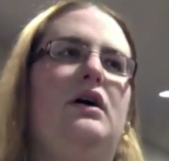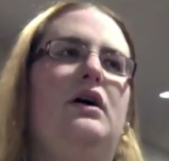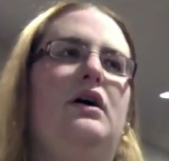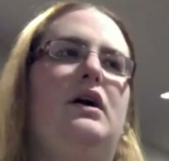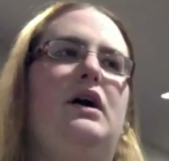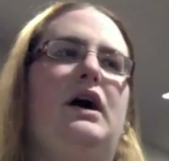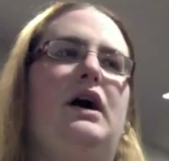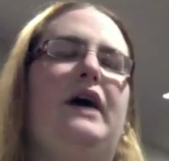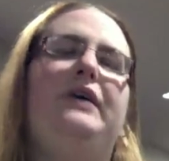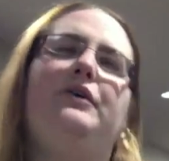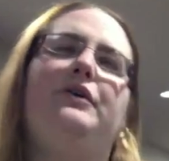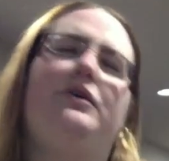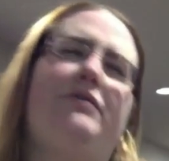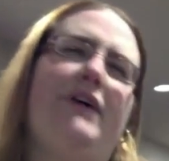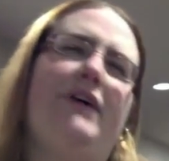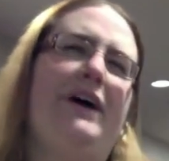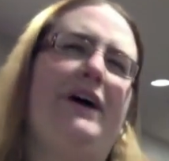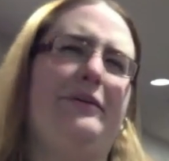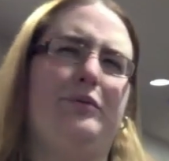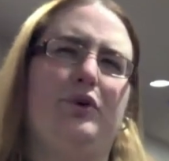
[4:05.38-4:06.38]
I don't know if I'll
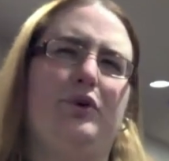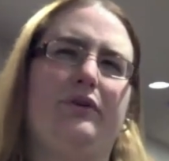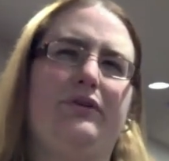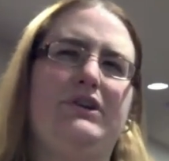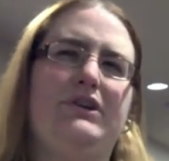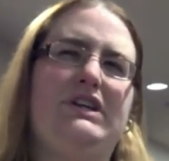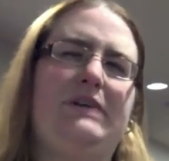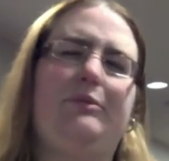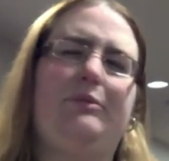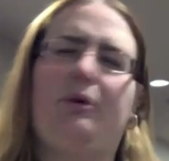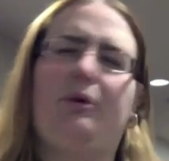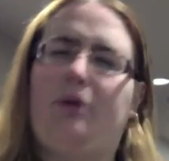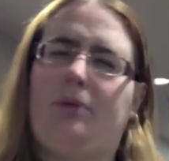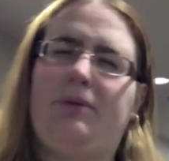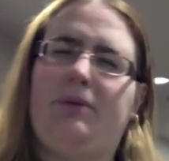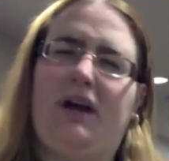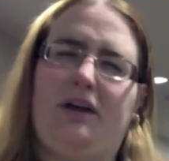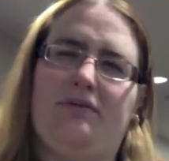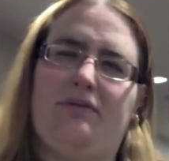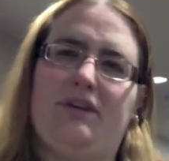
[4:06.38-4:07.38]
have more free time, I'll
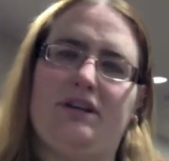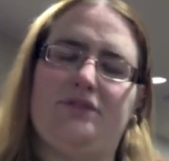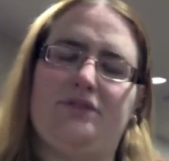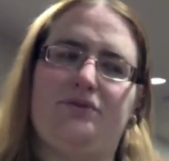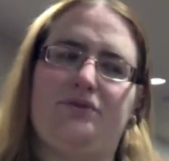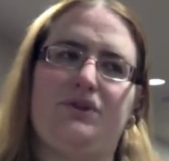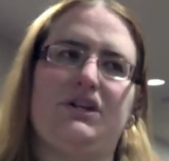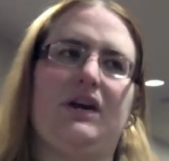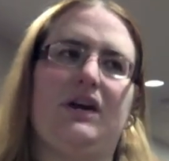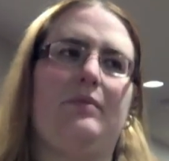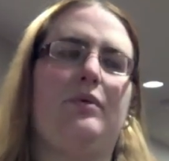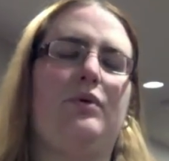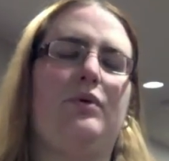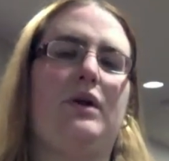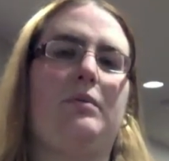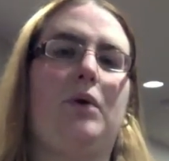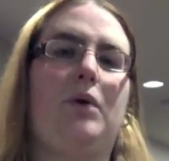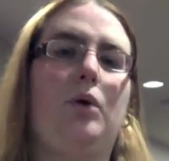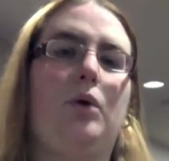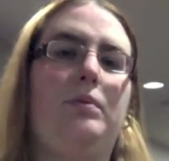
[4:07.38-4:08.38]
probably have less free time, but what
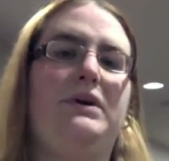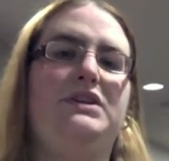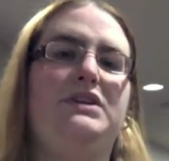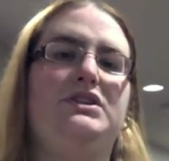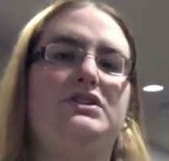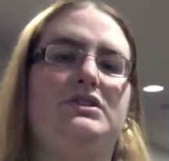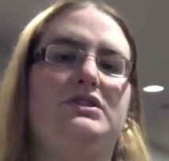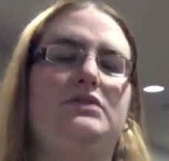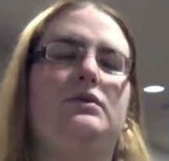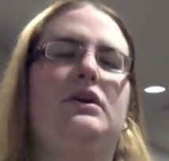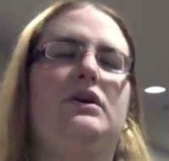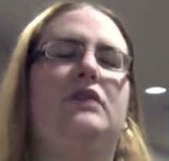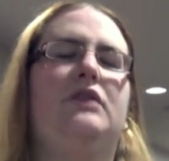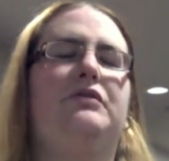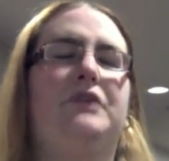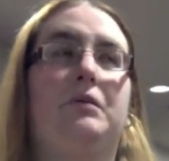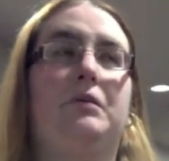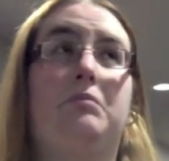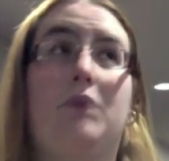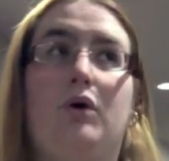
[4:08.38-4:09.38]
I'm hoping to do and I'll
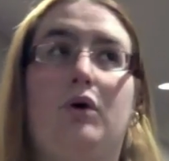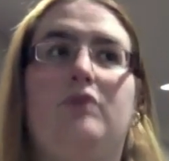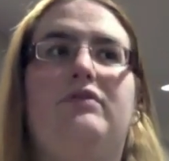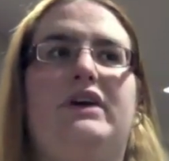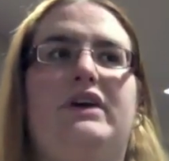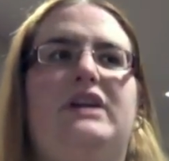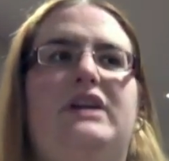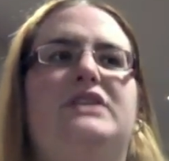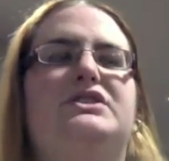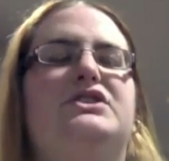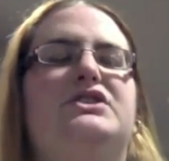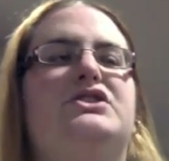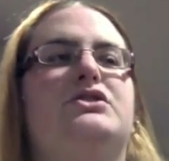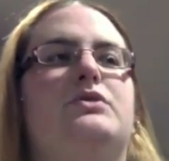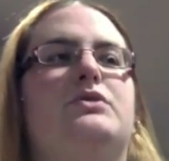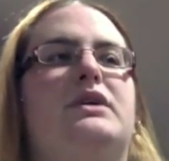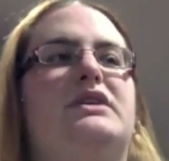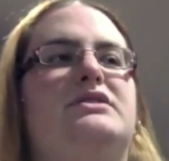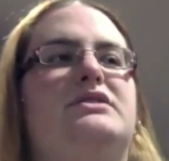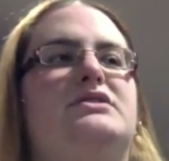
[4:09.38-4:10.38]
feel motivated to do
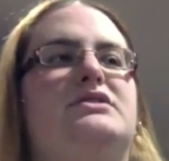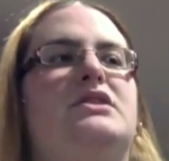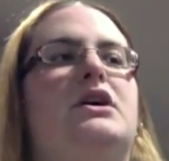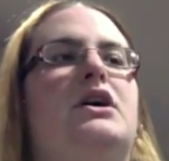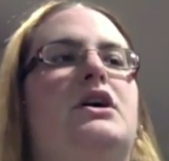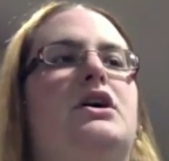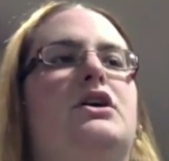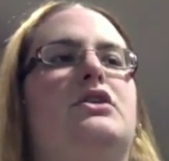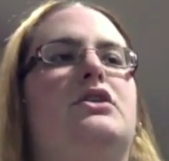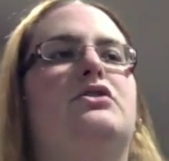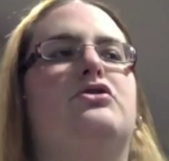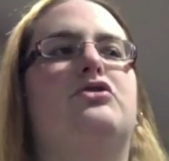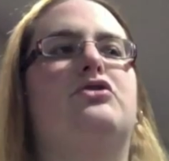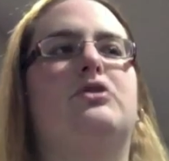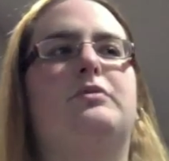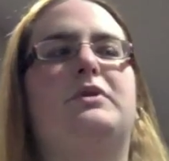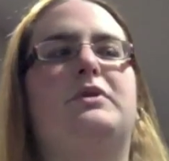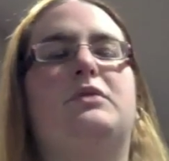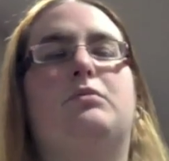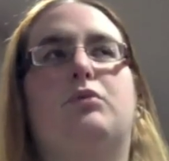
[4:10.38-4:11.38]
is
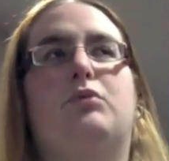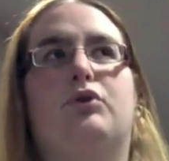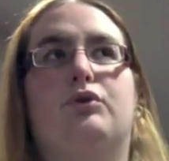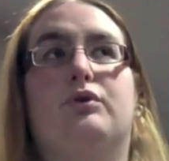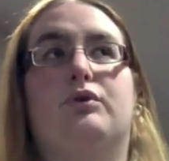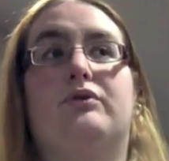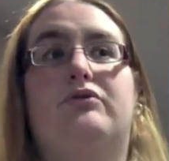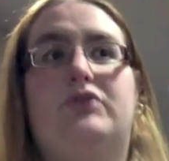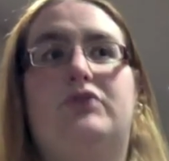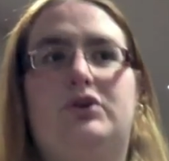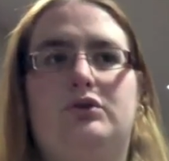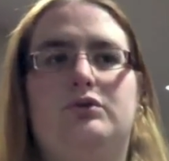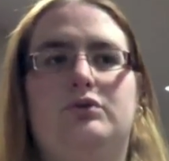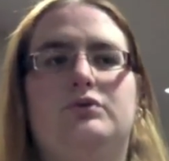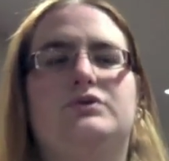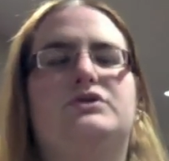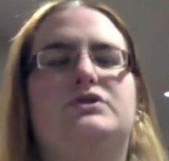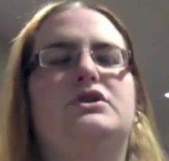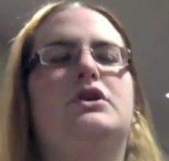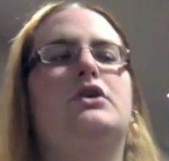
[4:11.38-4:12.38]
contribute more
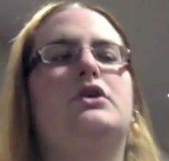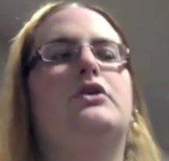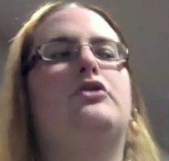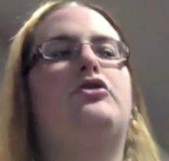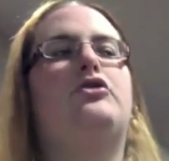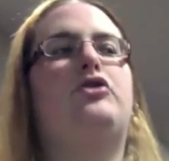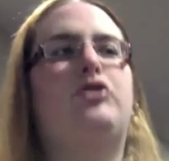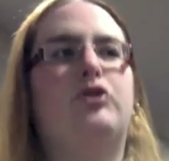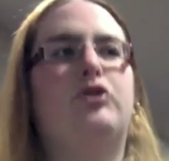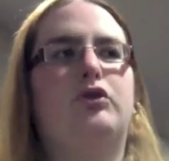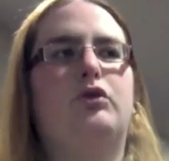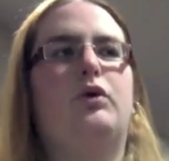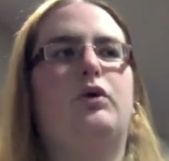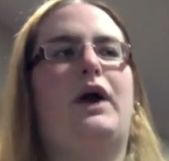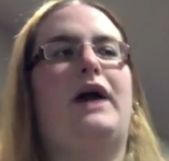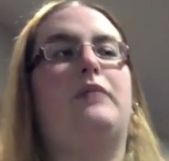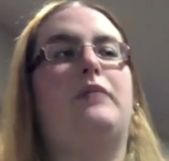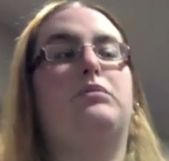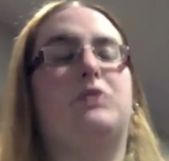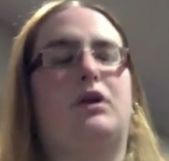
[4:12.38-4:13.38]
reviews to
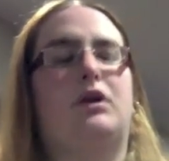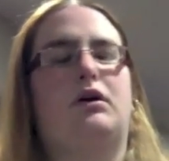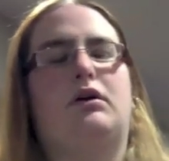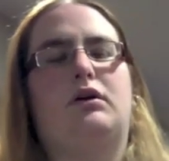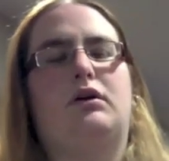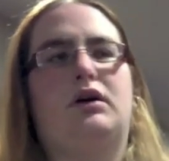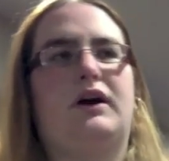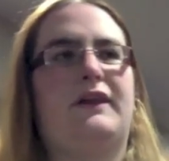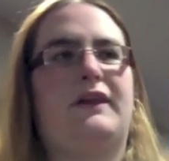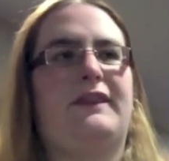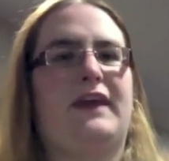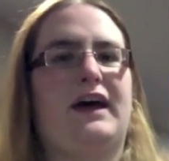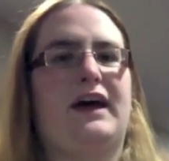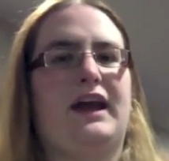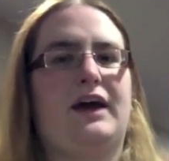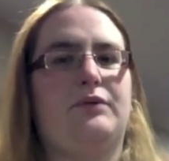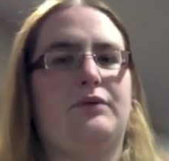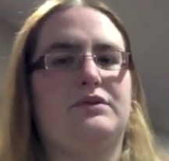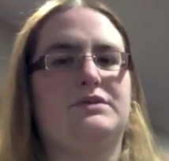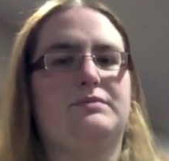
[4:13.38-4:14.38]
a blog that
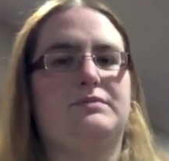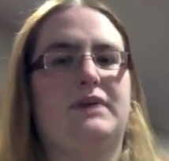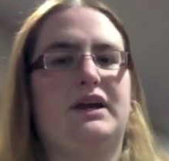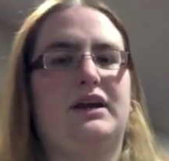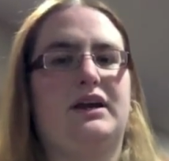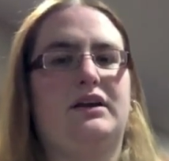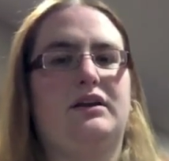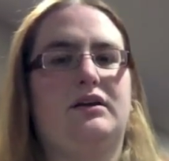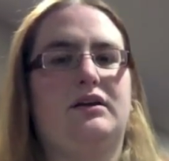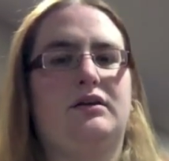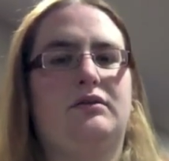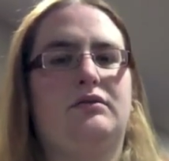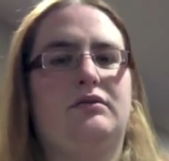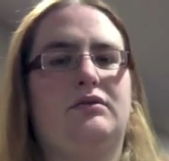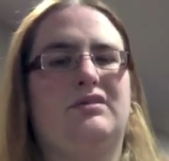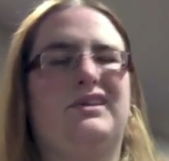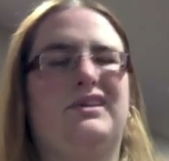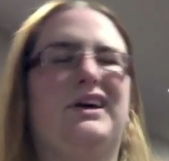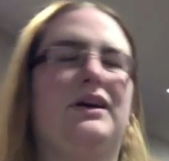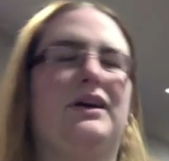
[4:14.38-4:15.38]
I was made,
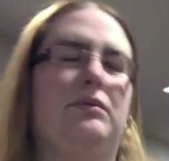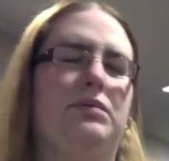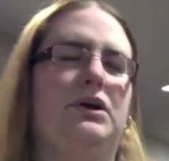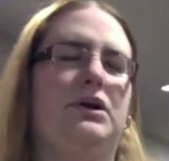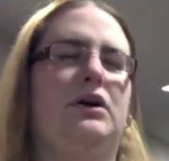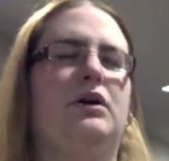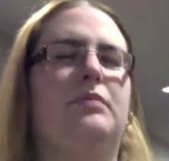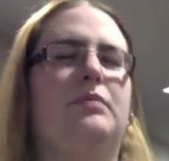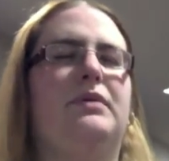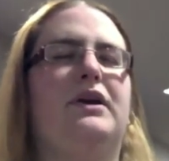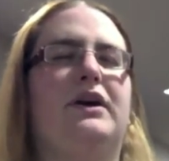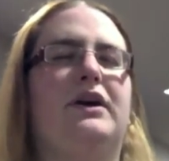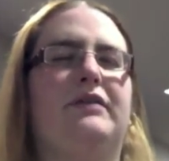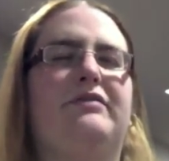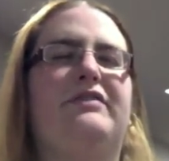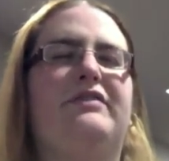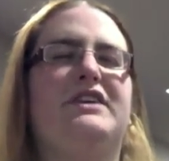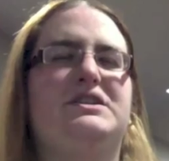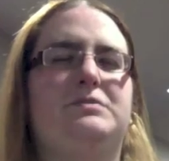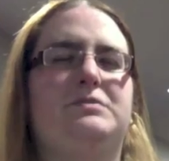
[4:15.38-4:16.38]
or not a blog, but a
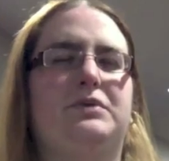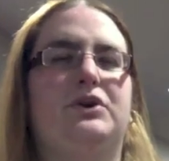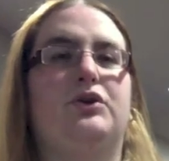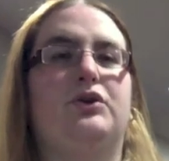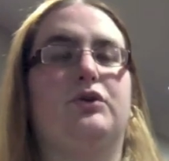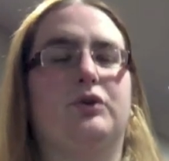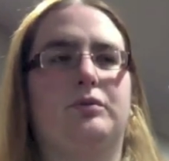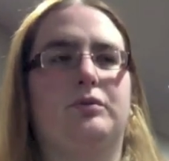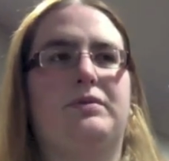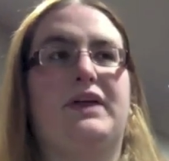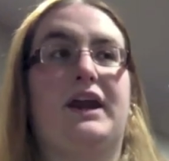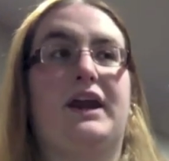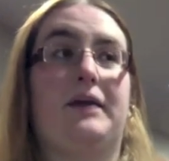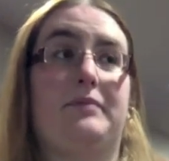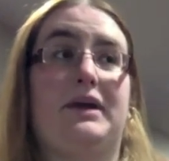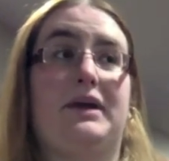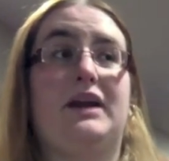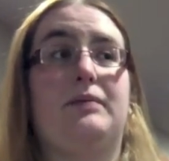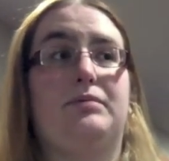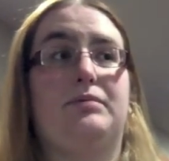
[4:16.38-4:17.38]
Facebook group that I
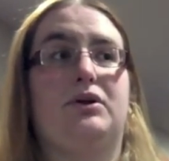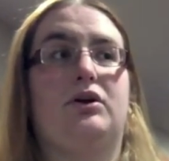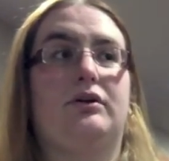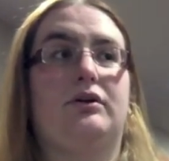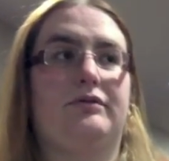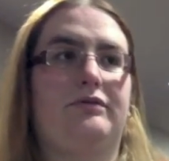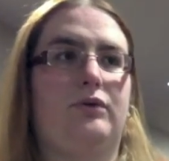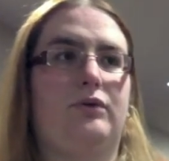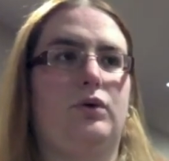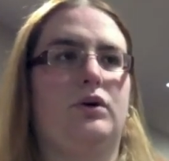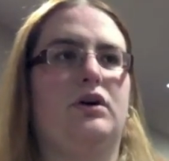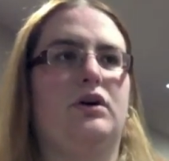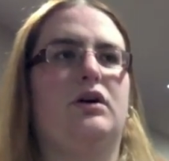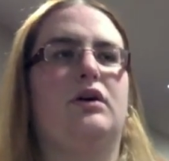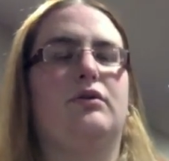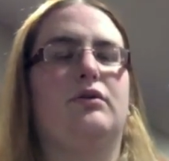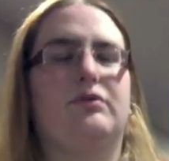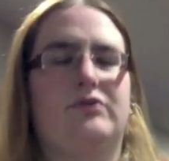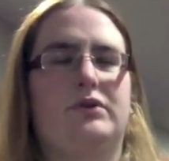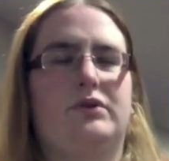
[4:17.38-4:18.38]
made a
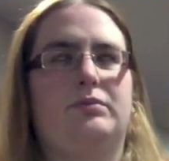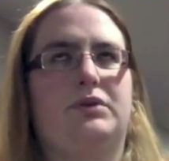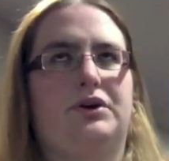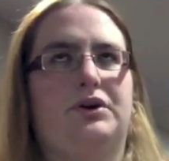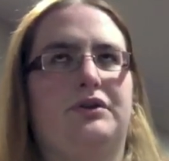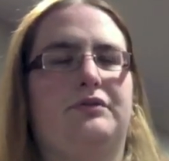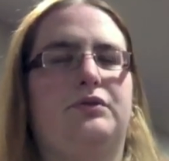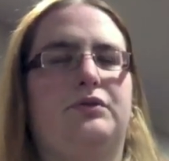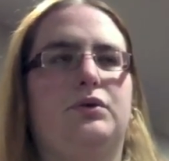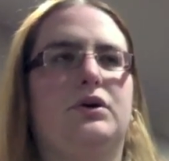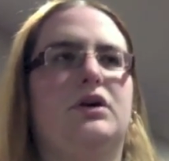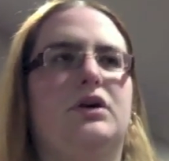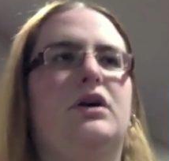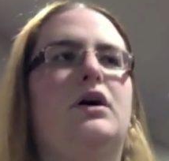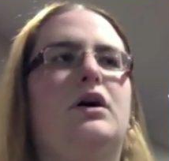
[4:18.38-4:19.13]
review blog for,